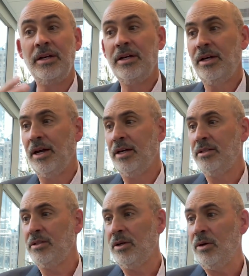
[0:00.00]
And
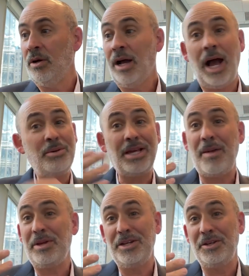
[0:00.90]
so I was happy
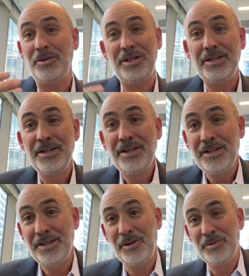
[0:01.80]
to do it. You
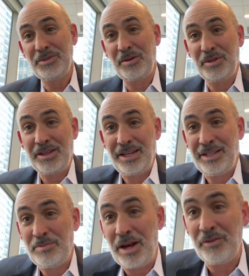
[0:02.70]
know, some of the things
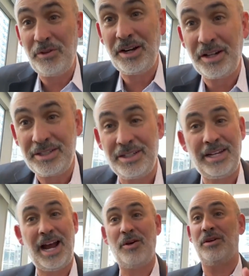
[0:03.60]
benefited us at
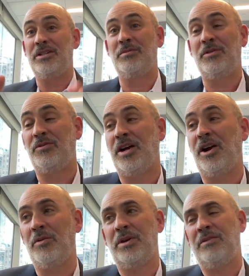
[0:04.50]
Cowen, to be fair,
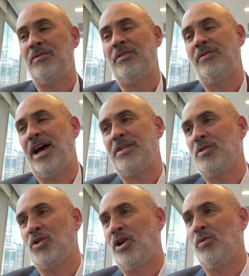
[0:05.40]
but the vast
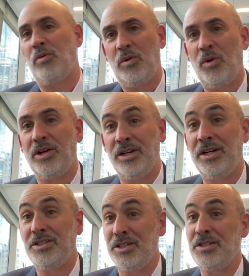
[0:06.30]
majority of what we worked on
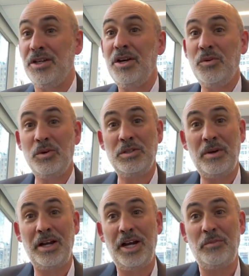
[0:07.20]
just was
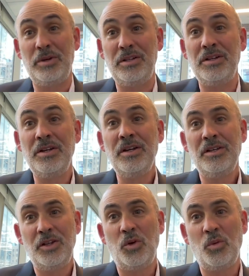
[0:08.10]
about helping,
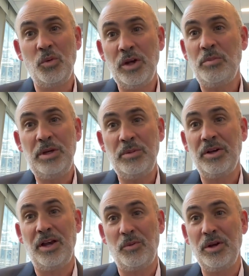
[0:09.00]
you know, real people
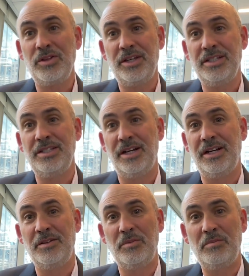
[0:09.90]
get real things
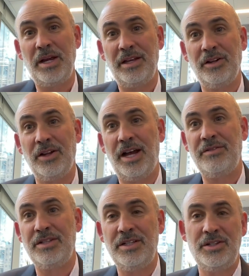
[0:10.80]
done, making their
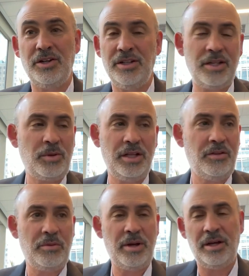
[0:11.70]
lives easier. And that's what I
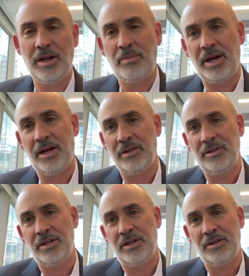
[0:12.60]
love
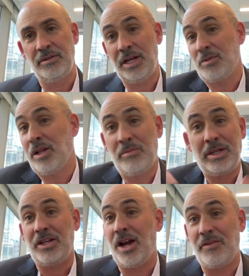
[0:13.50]
that's what I love about
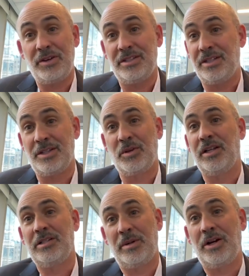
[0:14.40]
the office. And that's what I
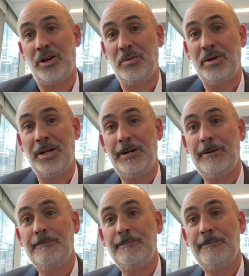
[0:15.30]
love about our committee.